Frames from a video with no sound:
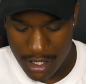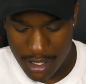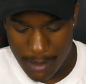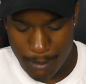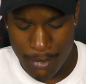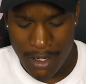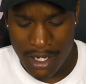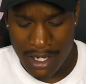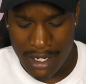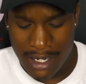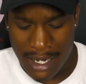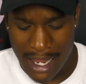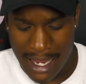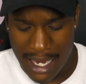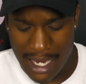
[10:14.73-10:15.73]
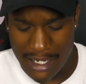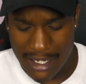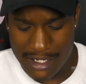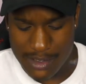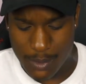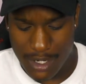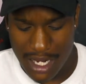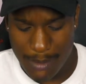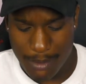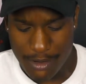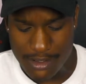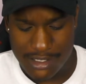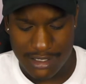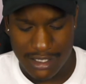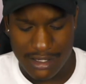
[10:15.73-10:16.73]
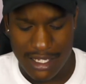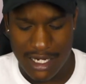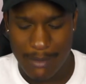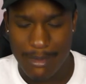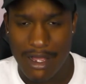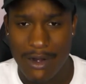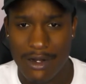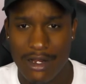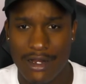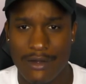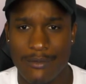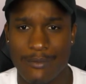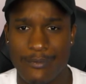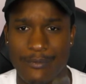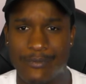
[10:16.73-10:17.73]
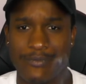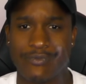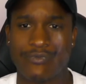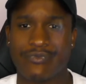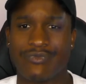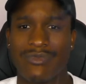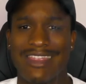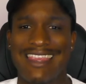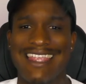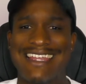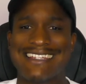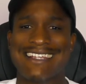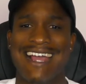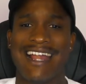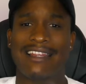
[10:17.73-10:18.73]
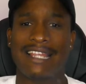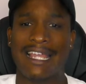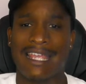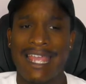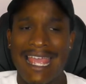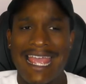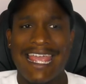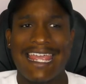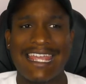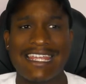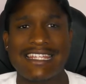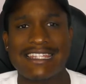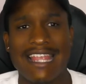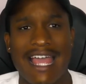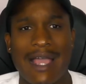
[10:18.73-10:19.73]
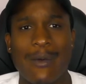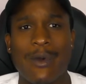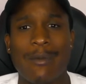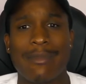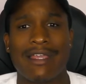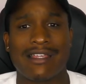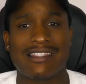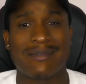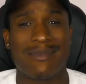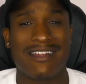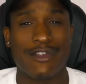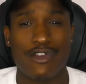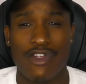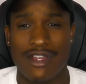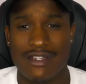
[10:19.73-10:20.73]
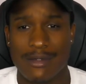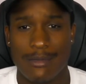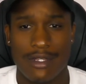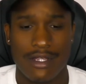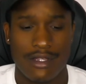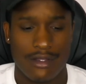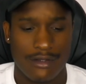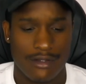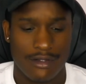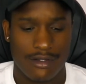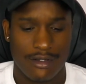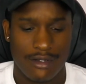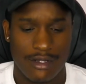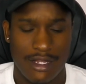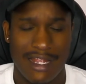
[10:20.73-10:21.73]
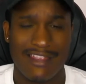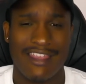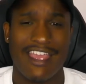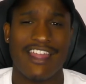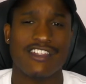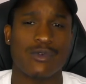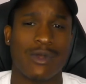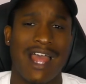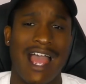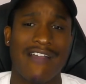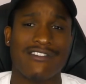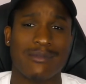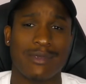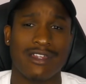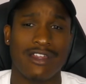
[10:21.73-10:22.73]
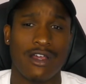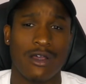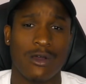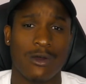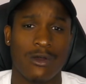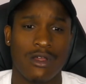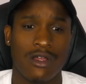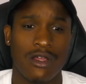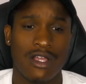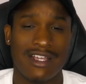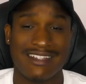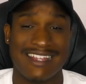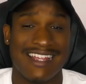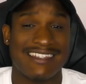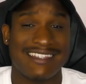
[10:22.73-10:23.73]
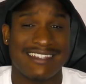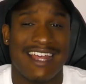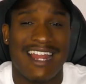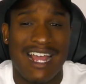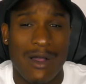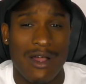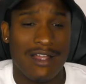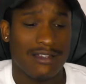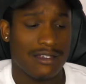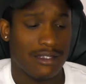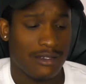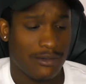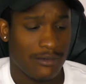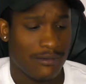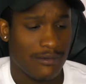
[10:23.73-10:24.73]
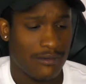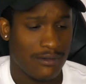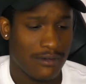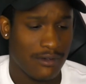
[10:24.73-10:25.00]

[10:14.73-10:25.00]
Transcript: But I guess when I personally think about it, it's kind of like, is that what makes somebody great to me? And the answer would have to be no, because that's just not how I live.